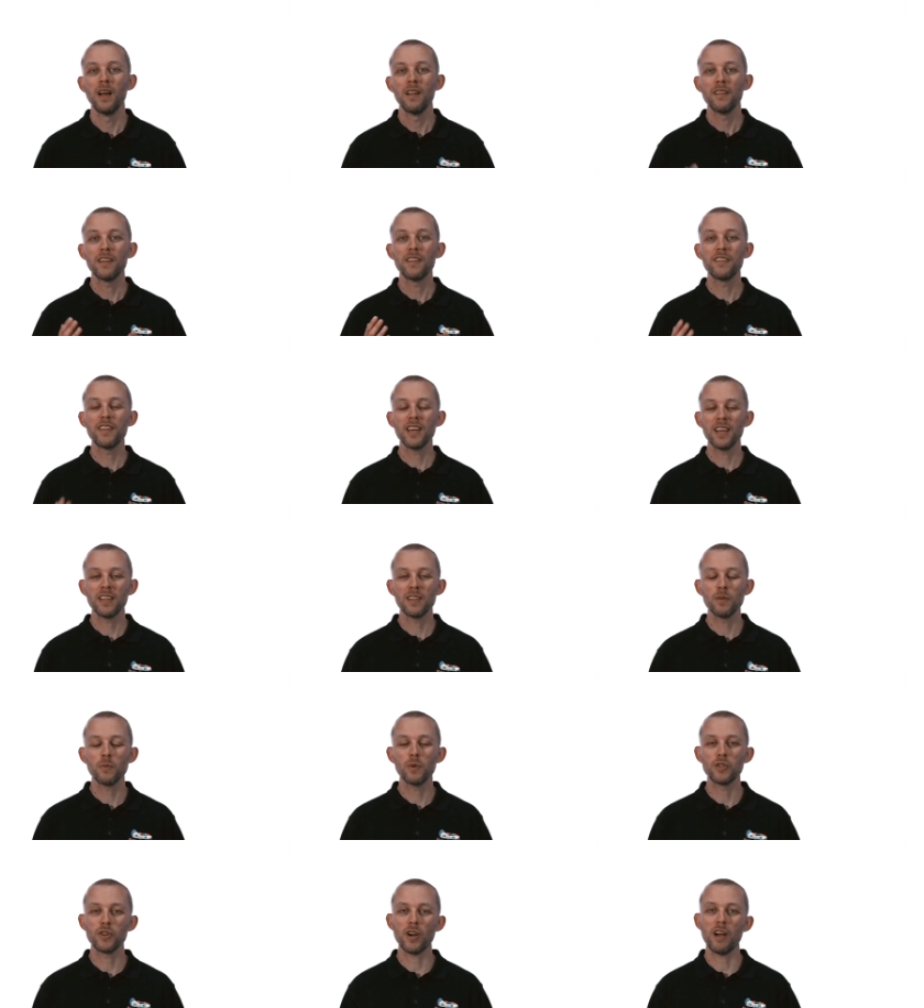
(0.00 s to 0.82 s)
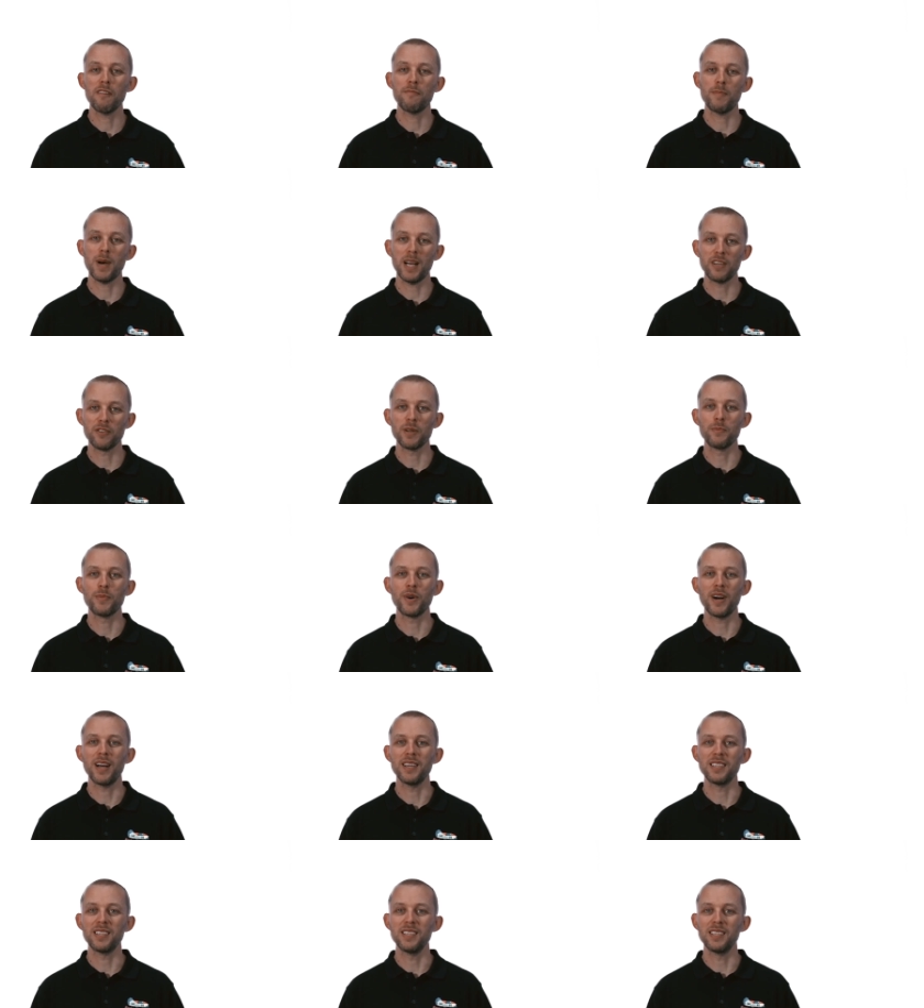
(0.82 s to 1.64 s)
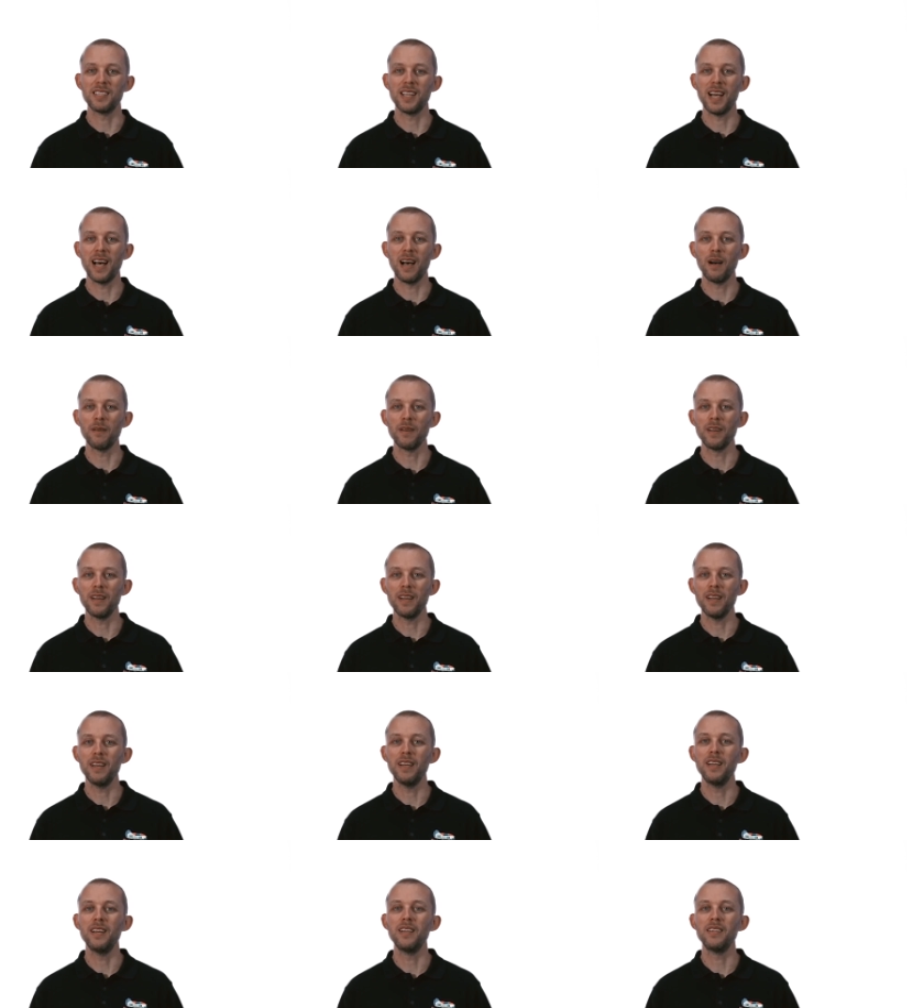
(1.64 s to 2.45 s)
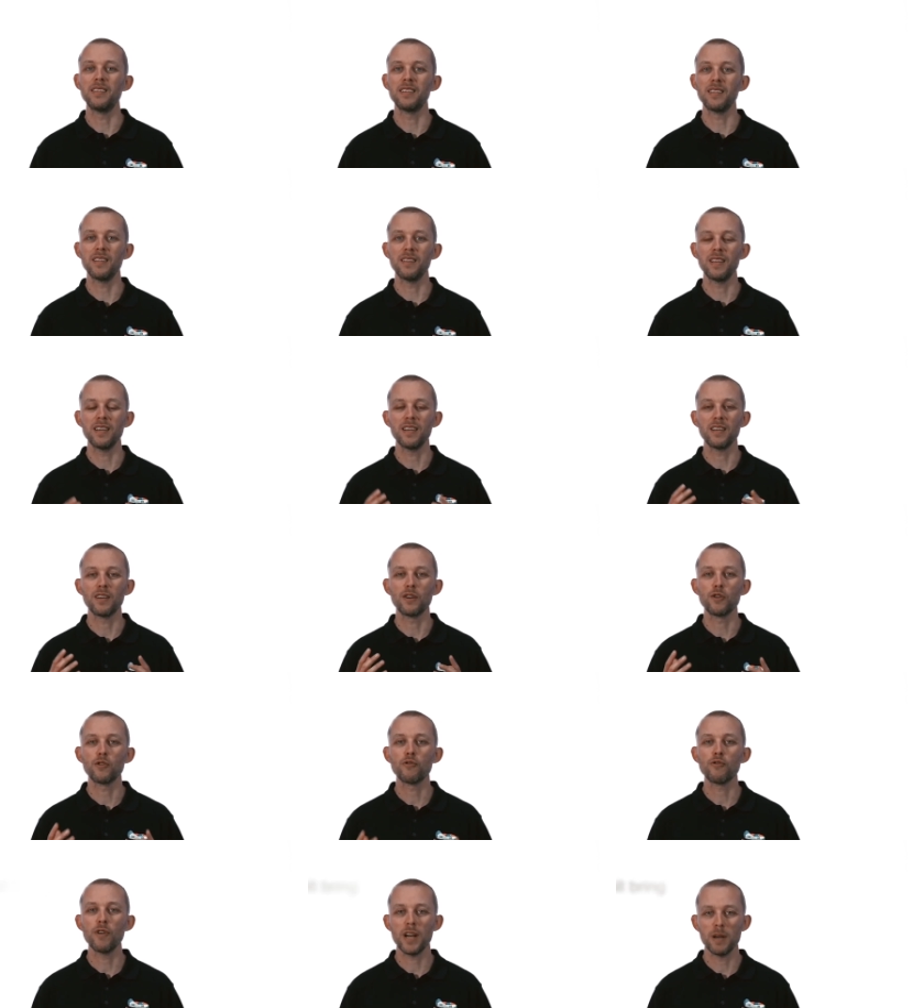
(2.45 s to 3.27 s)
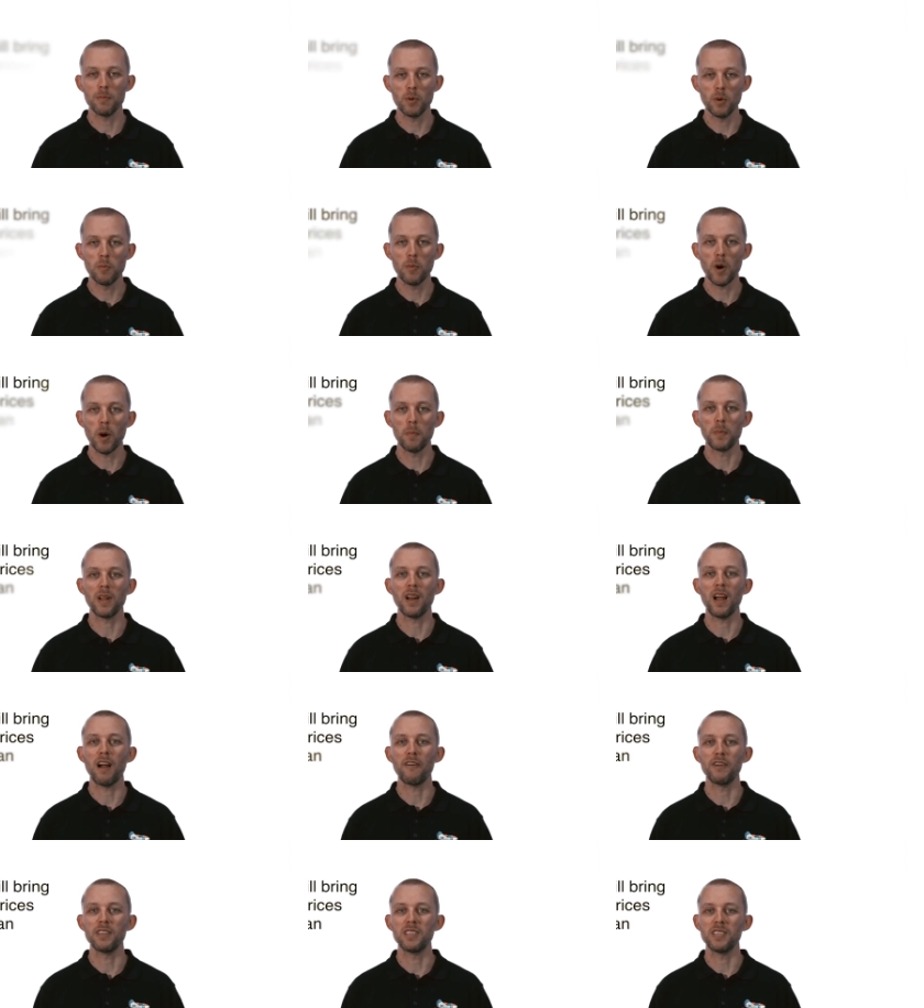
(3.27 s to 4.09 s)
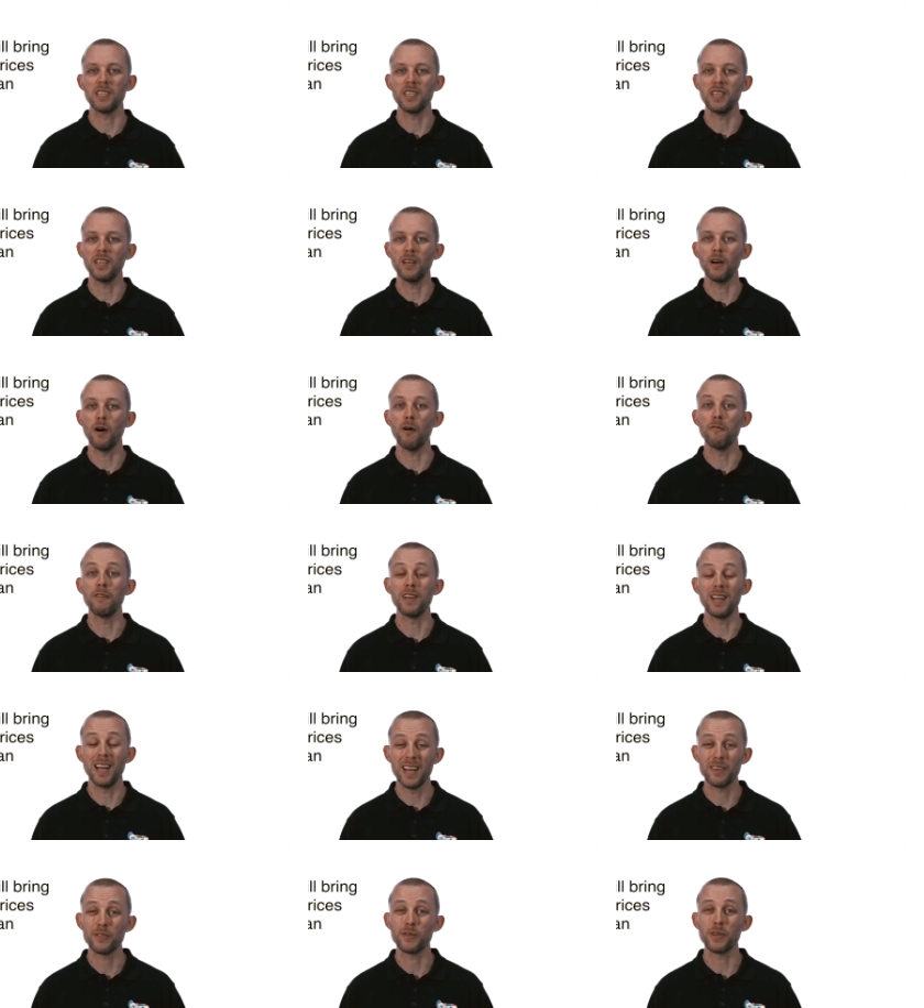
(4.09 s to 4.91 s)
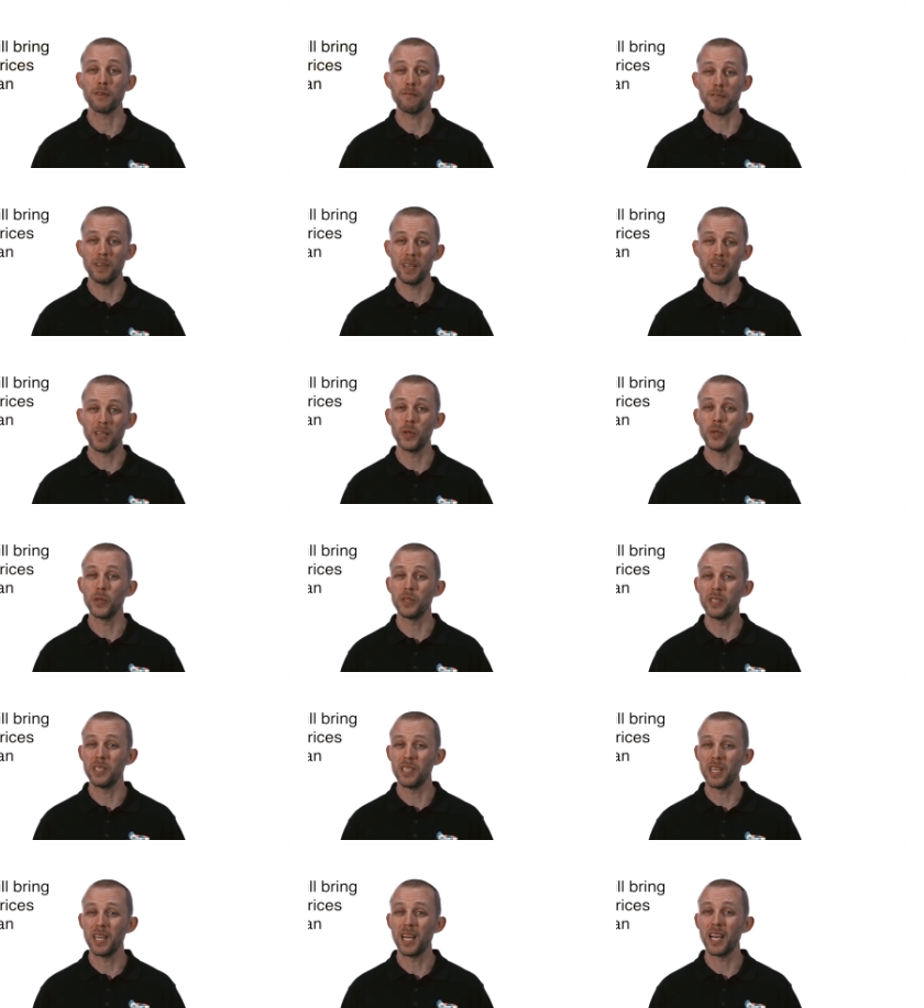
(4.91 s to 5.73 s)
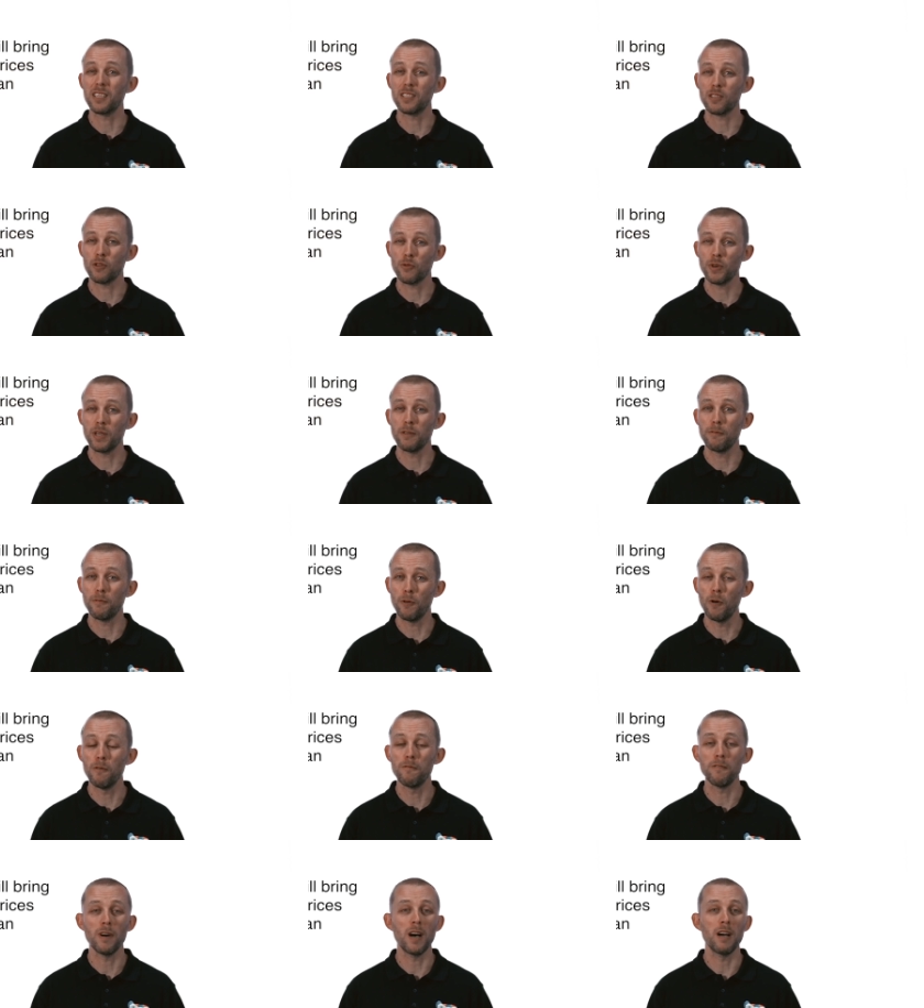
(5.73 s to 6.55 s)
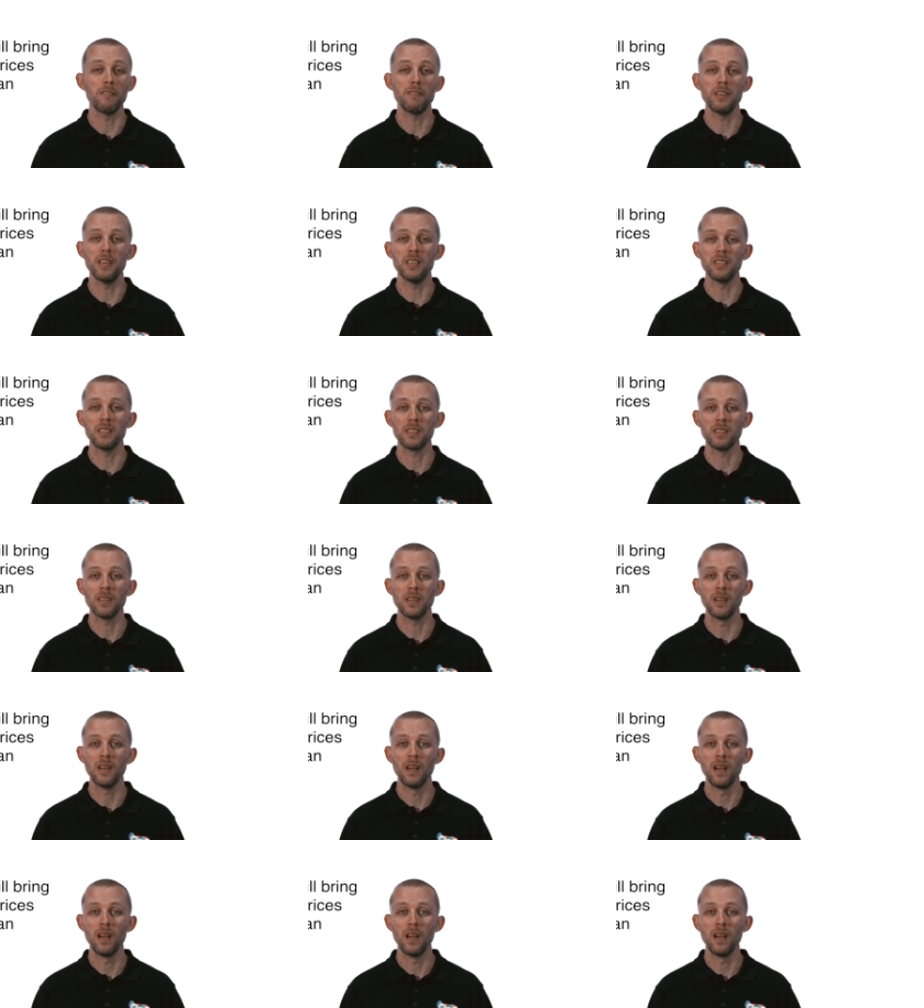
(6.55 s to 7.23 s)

The thing that will drive battery prices down is the incredible popularity of electric vehicles in the next 3, 4, 5 years.